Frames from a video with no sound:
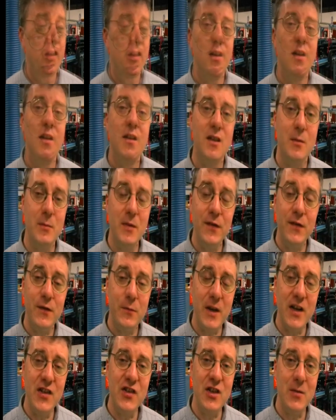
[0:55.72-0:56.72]
some
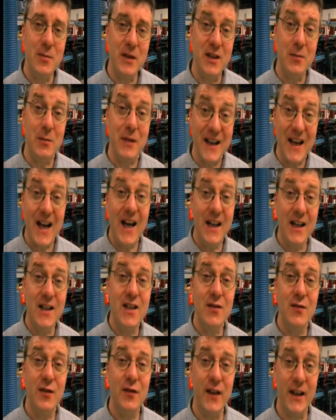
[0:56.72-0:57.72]
information about the mechanics
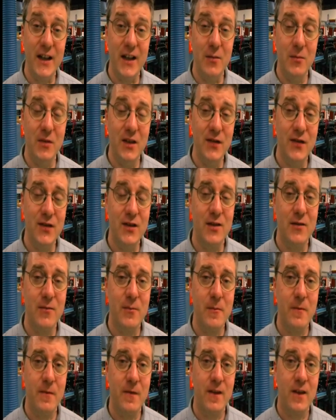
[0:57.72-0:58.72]
of a vacuum lift,
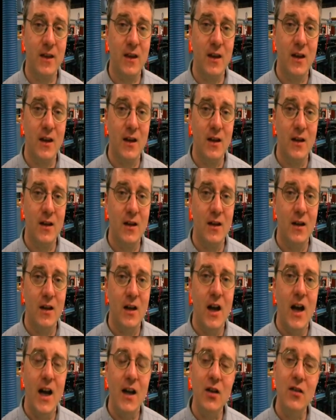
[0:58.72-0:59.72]

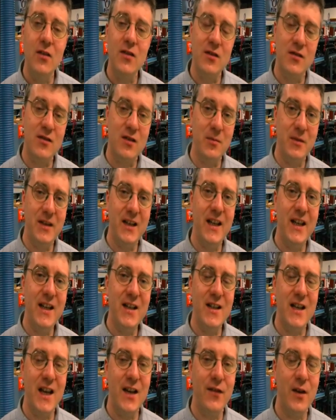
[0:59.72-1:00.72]
and also some key
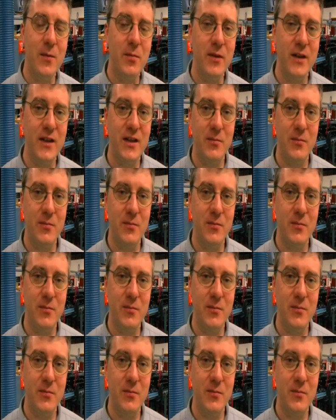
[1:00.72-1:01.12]
safe operating